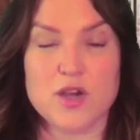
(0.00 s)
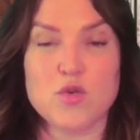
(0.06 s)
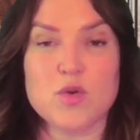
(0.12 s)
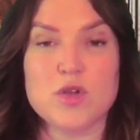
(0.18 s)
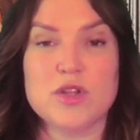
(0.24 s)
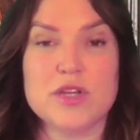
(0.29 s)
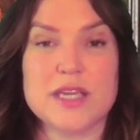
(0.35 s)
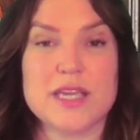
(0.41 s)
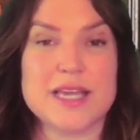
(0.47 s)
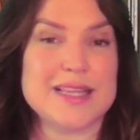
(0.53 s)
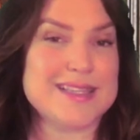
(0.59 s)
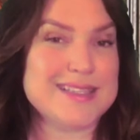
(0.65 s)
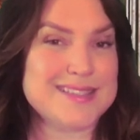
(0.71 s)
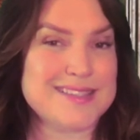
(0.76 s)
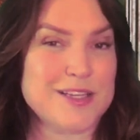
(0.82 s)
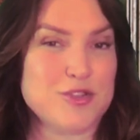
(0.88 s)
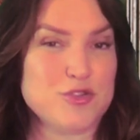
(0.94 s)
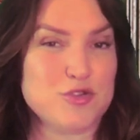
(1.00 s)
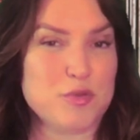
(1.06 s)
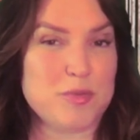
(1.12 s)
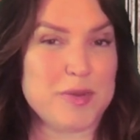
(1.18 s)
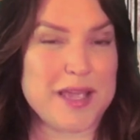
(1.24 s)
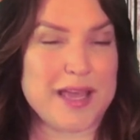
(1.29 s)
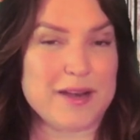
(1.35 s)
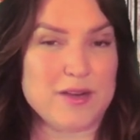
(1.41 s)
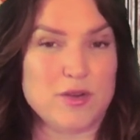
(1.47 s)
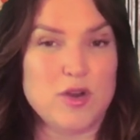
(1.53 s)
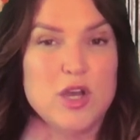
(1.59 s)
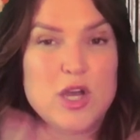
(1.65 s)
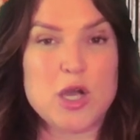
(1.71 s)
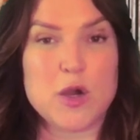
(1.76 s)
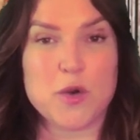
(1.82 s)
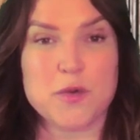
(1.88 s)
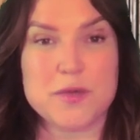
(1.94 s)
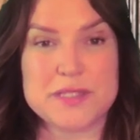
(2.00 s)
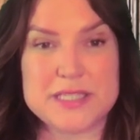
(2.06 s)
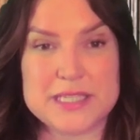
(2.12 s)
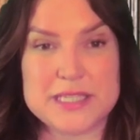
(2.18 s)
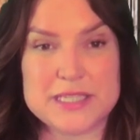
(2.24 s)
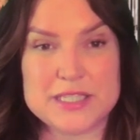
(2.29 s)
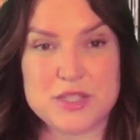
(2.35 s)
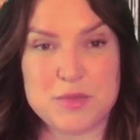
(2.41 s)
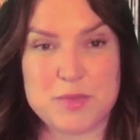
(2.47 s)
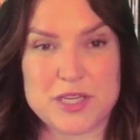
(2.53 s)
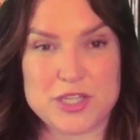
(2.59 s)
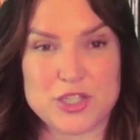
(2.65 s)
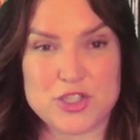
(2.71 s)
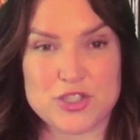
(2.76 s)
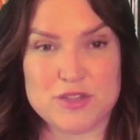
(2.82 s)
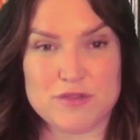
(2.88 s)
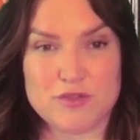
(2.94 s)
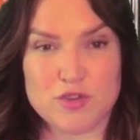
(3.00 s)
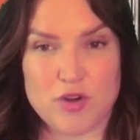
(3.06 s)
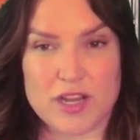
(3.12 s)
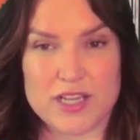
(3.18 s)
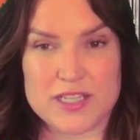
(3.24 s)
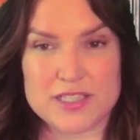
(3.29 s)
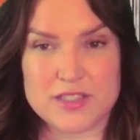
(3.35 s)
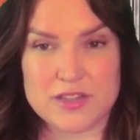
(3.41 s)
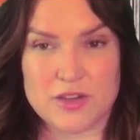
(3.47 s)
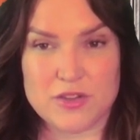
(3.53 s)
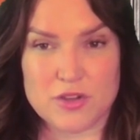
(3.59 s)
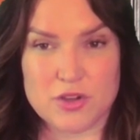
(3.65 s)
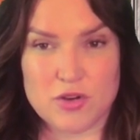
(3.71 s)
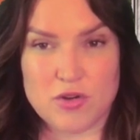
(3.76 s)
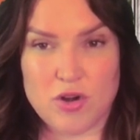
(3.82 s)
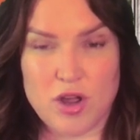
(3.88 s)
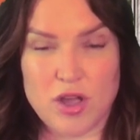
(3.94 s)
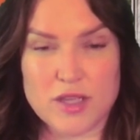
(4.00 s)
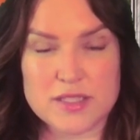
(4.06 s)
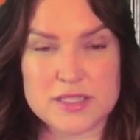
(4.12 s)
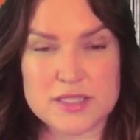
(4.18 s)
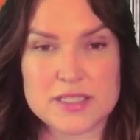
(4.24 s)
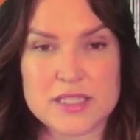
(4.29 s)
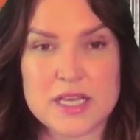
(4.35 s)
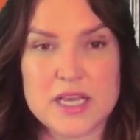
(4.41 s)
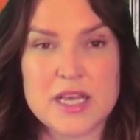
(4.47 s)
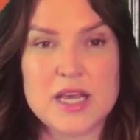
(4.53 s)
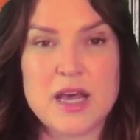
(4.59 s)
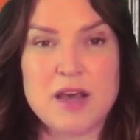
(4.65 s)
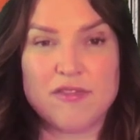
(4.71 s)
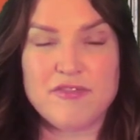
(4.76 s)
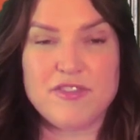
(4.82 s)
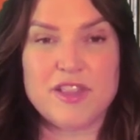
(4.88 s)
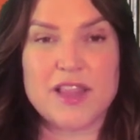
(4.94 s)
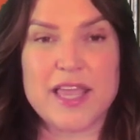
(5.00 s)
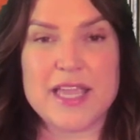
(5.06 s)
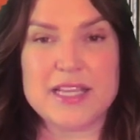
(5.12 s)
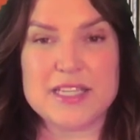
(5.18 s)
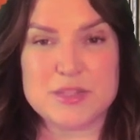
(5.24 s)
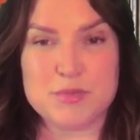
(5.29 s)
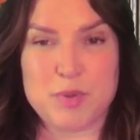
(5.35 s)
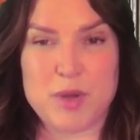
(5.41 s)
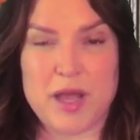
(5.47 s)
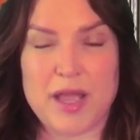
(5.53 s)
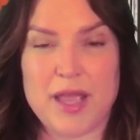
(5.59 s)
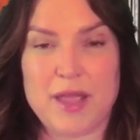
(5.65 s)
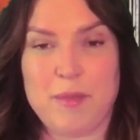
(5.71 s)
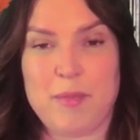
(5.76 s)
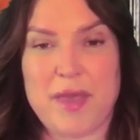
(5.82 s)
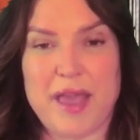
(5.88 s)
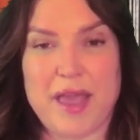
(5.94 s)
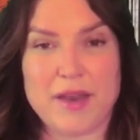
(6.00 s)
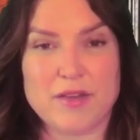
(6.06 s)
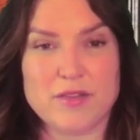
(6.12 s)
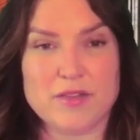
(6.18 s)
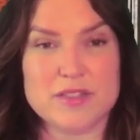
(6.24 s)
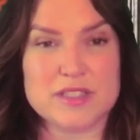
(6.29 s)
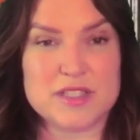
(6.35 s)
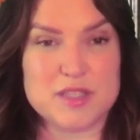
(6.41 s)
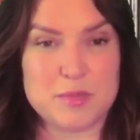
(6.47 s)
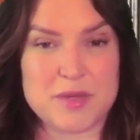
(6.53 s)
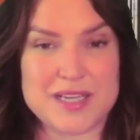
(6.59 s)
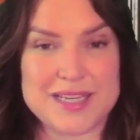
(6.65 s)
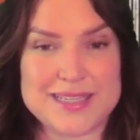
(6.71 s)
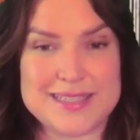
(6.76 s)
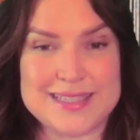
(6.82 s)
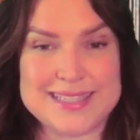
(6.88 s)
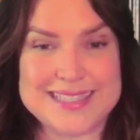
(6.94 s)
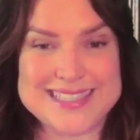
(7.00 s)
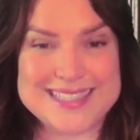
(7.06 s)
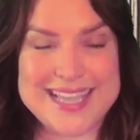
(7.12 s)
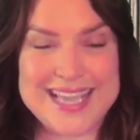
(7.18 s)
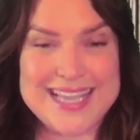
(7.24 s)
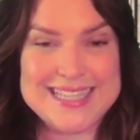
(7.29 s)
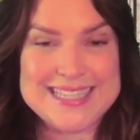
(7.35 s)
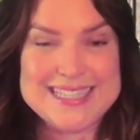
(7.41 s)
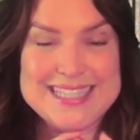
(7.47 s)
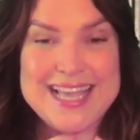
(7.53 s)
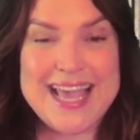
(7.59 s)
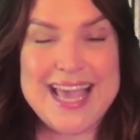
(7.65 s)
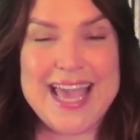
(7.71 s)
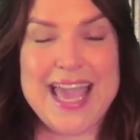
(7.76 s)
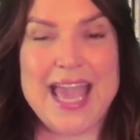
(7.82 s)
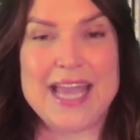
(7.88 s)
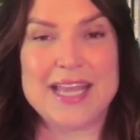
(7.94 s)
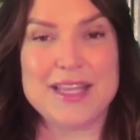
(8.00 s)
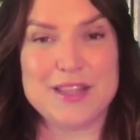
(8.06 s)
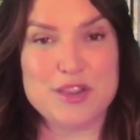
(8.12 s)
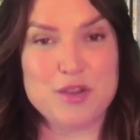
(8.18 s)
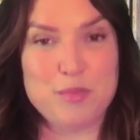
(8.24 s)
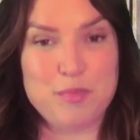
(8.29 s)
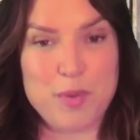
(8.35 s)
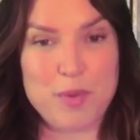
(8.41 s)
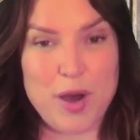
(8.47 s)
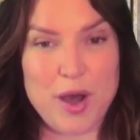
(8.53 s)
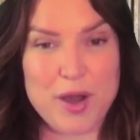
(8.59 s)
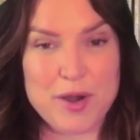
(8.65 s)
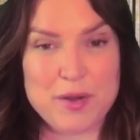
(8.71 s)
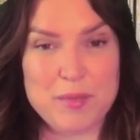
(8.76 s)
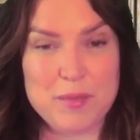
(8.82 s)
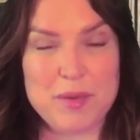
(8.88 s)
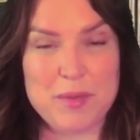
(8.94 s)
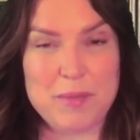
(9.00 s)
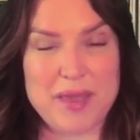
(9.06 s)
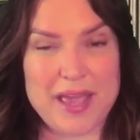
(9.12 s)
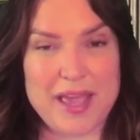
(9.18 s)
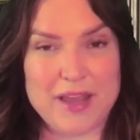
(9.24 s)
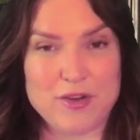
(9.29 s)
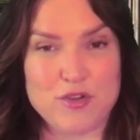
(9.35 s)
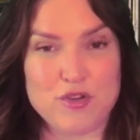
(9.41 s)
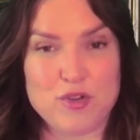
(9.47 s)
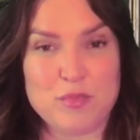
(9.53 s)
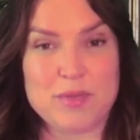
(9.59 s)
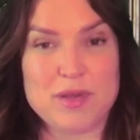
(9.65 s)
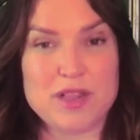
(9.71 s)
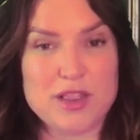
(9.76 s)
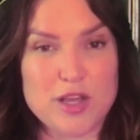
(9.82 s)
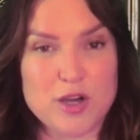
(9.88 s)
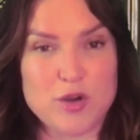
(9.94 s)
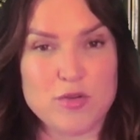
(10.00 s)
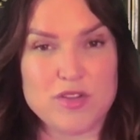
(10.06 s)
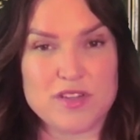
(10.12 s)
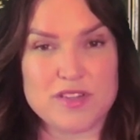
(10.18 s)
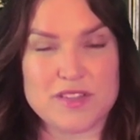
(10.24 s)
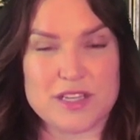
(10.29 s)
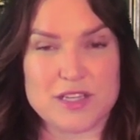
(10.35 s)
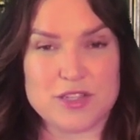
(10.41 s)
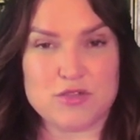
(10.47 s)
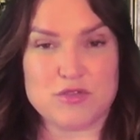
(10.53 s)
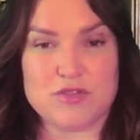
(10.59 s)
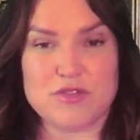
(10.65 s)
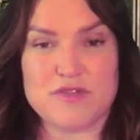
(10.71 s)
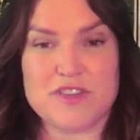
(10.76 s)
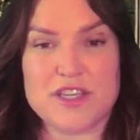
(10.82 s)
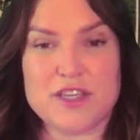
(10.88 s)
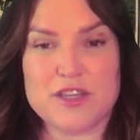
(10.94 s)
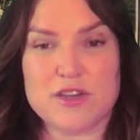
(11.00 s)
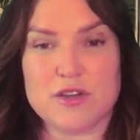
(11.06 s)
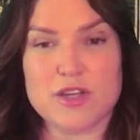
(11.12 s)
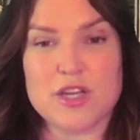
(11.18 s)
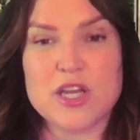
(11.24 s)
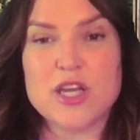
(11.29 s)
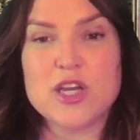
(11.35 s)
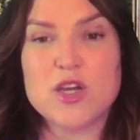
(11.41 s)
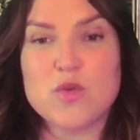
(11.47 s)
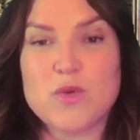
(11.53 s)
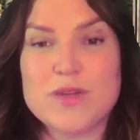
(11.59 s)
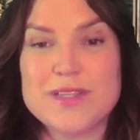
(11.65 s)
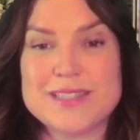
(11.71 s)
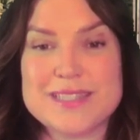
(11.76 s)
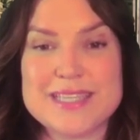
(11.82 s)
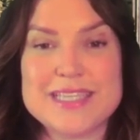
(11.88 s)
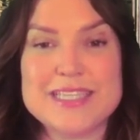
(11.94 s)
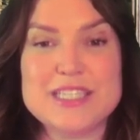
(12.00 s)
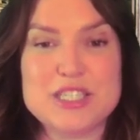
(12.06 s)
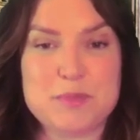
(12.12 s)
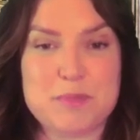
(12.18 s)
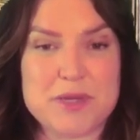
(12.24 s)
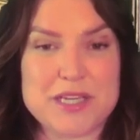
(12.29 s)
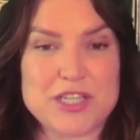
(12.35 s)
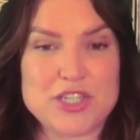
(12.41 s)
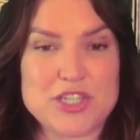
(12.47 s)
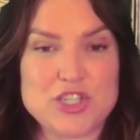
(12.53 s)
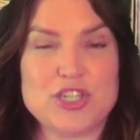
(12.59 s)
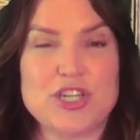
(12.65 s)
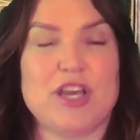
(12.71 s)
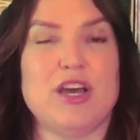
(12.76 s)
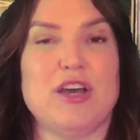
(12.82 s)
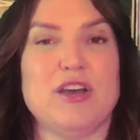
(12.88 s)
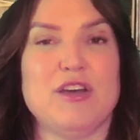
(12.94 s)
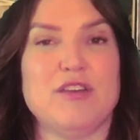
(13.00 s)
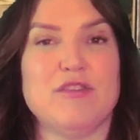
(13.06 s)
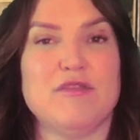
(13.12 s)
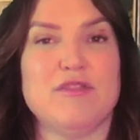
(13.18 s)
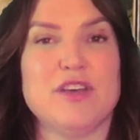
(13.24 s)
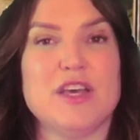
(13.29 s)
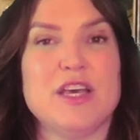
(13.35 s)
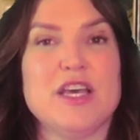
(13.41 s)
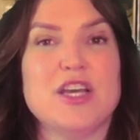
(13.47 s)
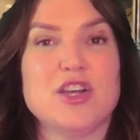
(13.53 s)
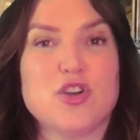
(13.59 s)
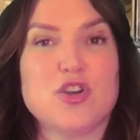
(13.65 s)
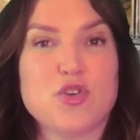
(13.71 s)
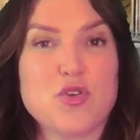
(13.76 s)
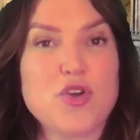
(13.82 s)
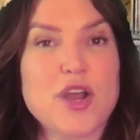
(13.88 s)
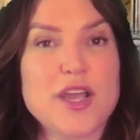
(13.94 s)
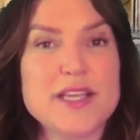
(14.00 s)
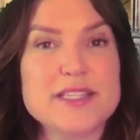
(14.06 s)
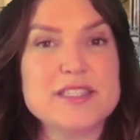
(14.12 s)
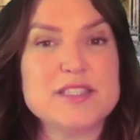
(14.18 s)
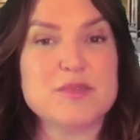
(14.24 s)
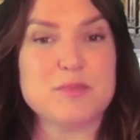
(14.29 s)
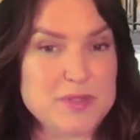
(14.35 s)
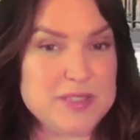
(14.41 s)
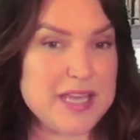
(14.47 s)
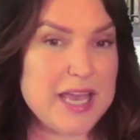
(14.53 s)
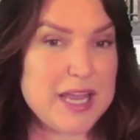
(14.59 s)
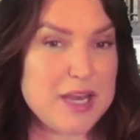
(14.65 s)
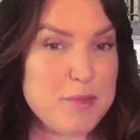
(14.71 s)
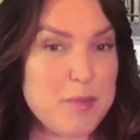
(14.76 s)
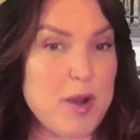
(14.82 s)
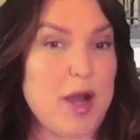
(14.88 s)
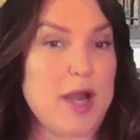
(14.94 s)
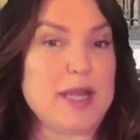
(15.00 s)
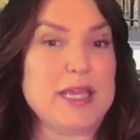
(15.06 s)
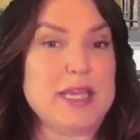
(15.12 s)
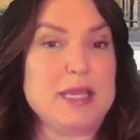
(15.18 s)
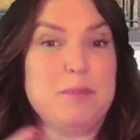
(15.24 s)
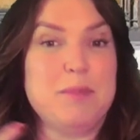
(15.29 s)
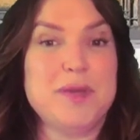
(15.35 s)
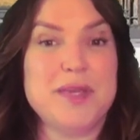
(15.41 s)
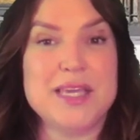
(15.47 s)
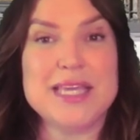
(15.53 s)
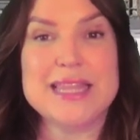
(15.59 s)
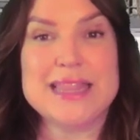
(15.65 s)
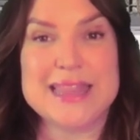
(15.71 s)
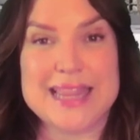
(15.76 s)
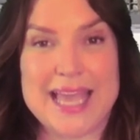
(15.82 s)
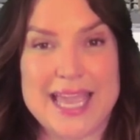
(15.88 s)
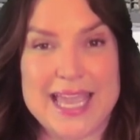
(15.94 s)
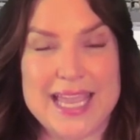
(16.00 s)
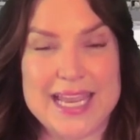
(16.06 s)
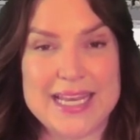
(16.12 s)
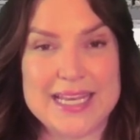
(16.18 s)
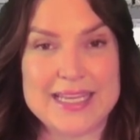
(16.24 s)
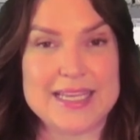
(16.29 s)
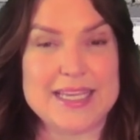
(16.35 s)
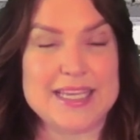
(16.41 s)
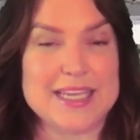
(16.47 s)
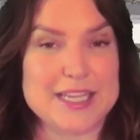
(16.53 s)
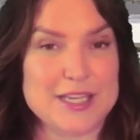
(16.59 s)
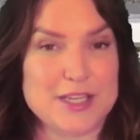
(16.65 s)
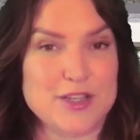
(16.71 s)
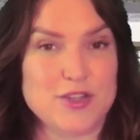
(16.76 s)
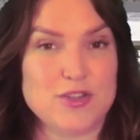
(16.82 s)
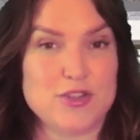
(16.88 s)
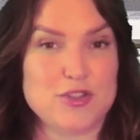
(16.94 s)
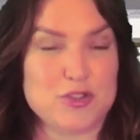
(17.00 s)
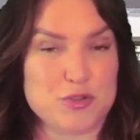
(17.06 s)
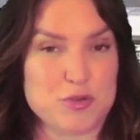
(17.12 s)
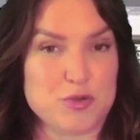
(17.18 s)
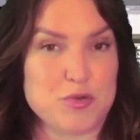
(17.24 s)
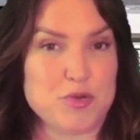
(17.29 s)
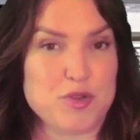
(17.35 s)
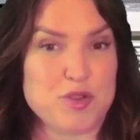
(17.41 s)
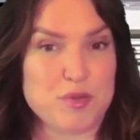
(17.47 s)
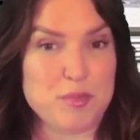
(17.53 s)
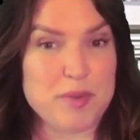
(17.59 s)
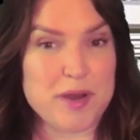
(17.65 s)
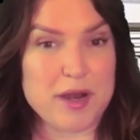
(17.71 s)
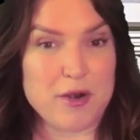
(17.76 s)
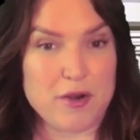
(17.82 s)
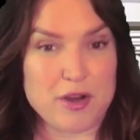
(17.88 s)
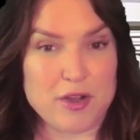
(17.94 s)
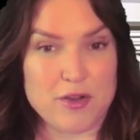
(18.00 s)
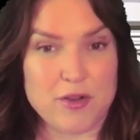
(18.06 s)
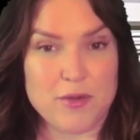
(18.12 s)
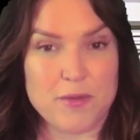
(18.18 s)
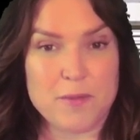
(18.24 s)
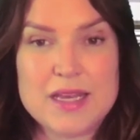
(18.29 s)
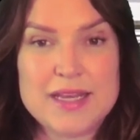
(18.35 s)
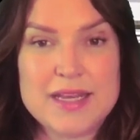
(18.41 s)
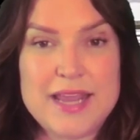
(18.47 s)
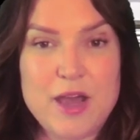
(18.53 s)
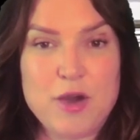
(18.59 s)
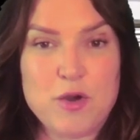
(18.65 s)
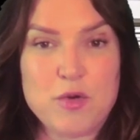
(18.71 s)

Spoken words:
we're looking at the central panel where we see a depiction of Christ on the cross, flanked by panels depicting saints, and in the bottom panel below the central figure, we see a depiction of Christ's dead body being laid into the burial. Now,